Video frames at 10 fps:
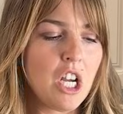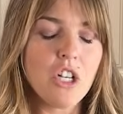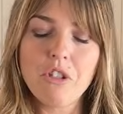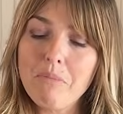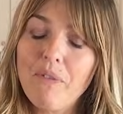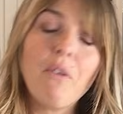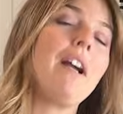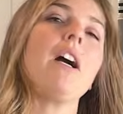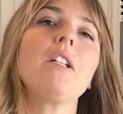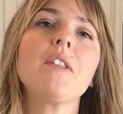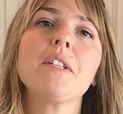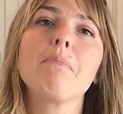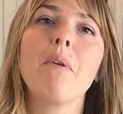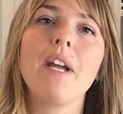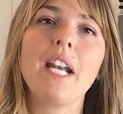So before I got to this
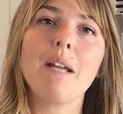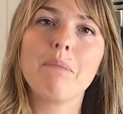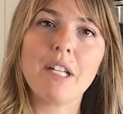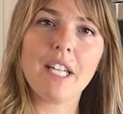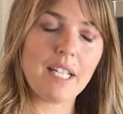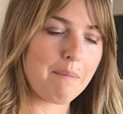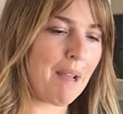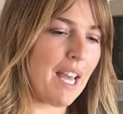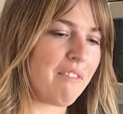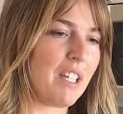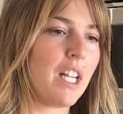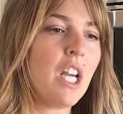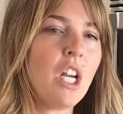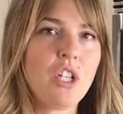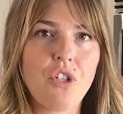point, I preheated my oven
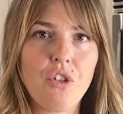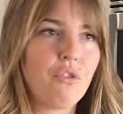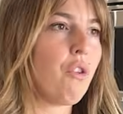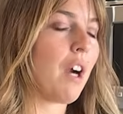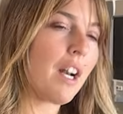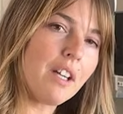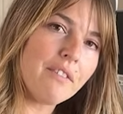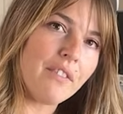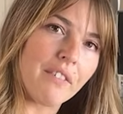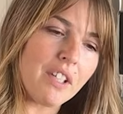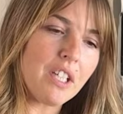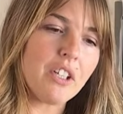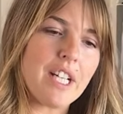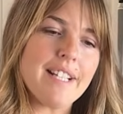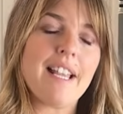to 450
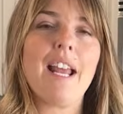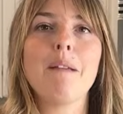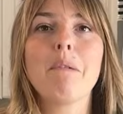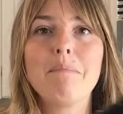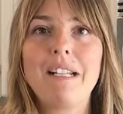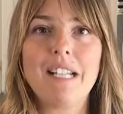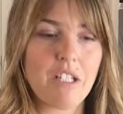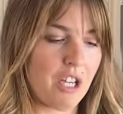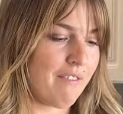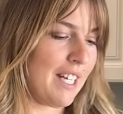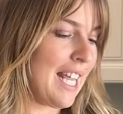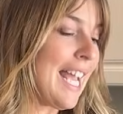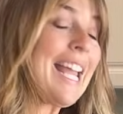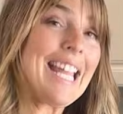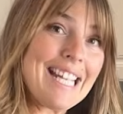degrees and I put my Dutch oven
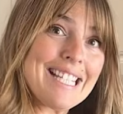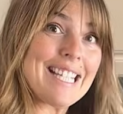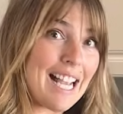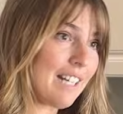inside